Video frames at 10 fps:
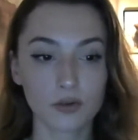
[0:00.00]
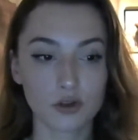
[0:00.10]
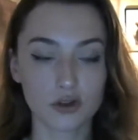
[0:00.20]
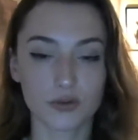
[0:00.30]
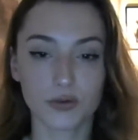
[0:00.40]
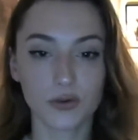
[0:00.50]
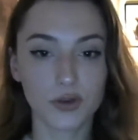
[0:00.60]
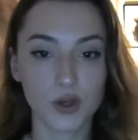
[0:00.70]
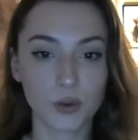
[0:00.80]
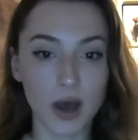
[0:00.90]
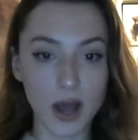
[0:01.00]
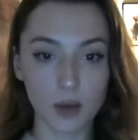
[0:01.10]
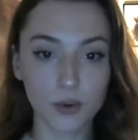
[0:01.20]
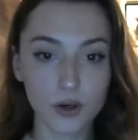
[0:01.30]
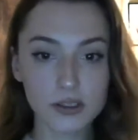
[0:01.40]
just for a few
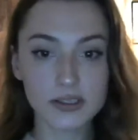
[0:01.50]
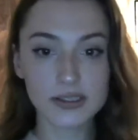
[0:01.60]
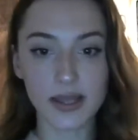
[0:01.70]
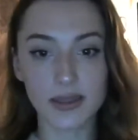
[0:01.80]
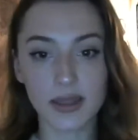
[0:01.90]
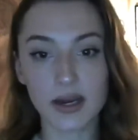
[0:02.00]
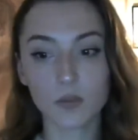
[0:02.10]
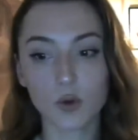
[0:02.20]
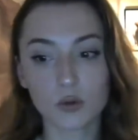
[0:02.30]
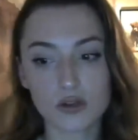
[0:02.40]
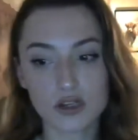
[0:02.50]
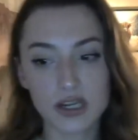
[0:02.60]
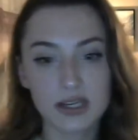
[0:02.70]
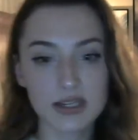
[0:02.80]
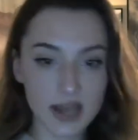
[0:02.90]
hours, and then I'm going to
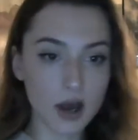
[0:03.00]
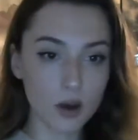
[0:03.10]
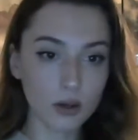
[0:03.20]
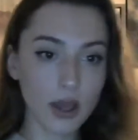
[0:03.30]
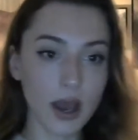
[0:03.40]
take it down.